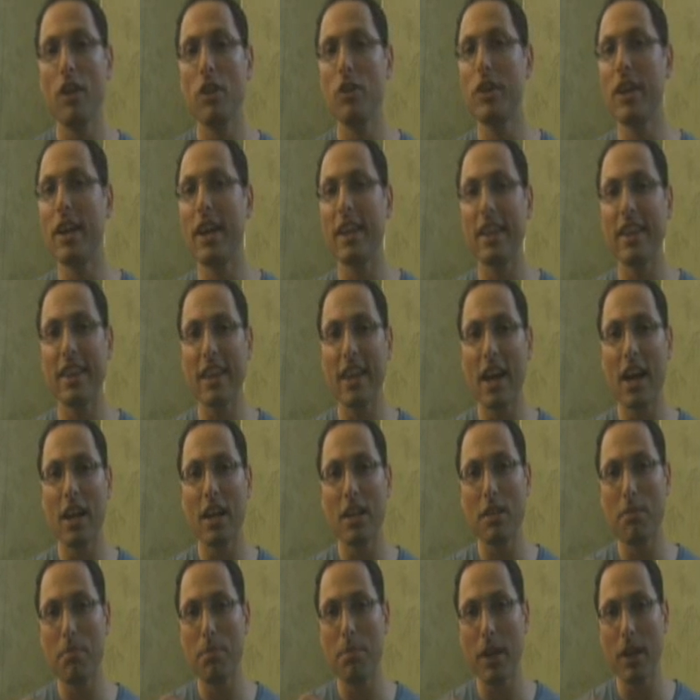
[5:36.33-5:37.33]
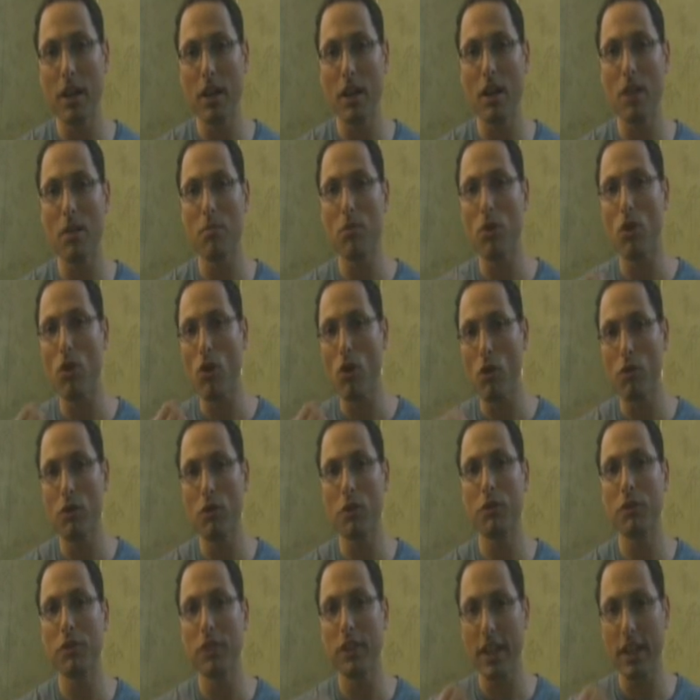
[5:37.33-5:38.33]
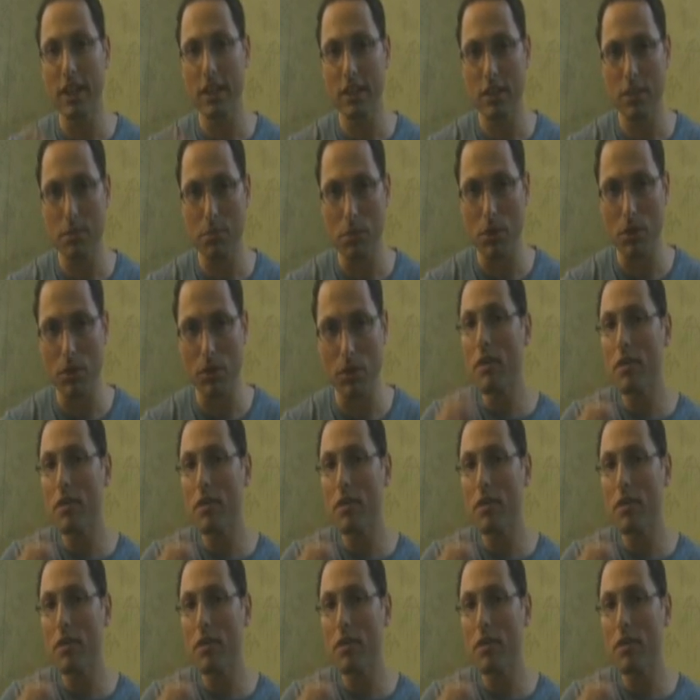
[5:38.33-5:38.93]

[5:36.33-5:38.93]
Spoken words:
you cannot become over flexible.